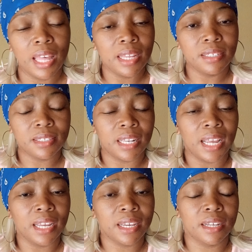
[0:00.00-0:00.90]
And
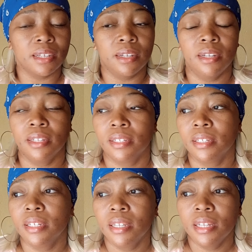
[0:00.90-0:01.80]
like,
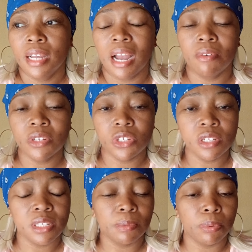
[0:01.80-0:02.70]
I was
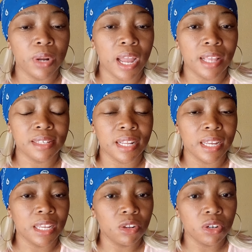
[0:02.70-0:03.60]
just surprised,
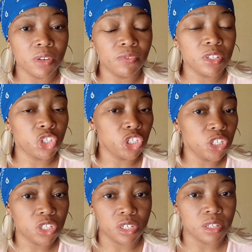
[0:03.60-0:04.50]
like a lot of these
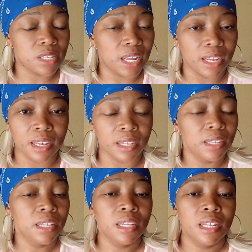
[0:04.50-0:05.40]
churches, like
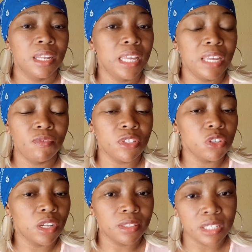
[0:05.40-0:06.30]
if
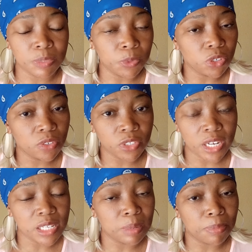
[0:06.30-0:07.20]
it's not the spirit of
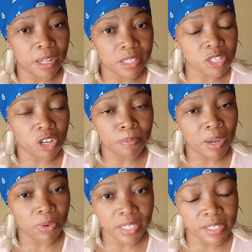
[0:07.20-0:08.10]
Jezebel that's
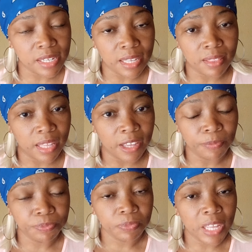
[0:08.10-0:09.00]
operating in there,
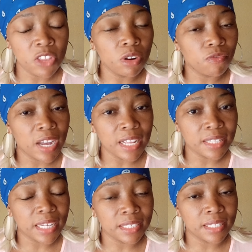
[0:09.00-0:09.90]
and you'll
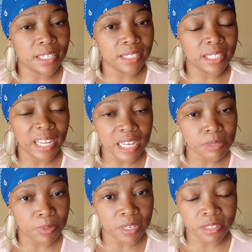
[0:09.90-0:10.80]
find that the
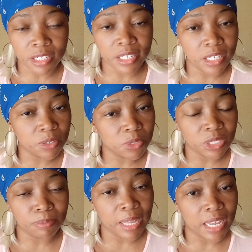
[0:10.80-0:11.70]
husband is actually a
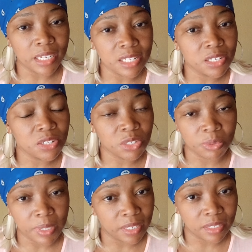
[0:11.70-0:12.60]
good man, he's
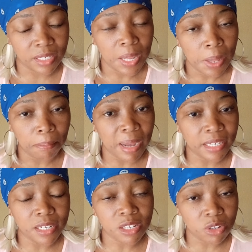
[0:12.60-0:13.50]
just sweet,
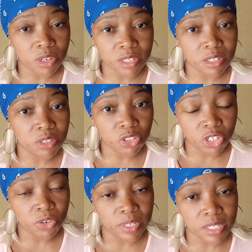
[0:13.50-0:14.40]
but he's lost his
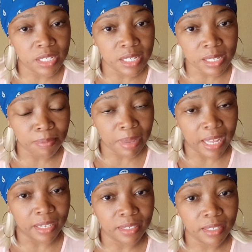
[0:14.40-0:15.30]
authority as a
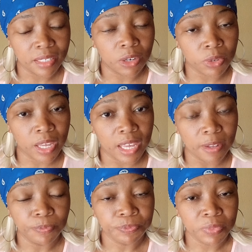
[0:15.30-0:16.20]
man,
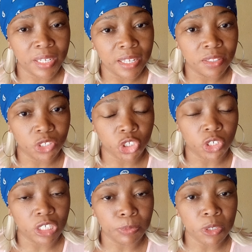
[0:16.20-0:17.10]
okay, in the
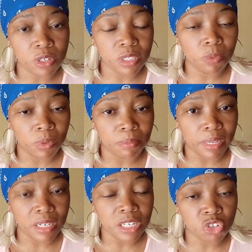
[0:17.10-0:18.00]
church because the
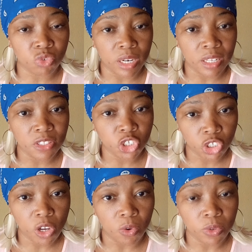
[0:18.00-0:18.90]
woman is running the
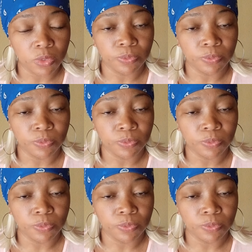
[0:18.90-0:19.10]
show.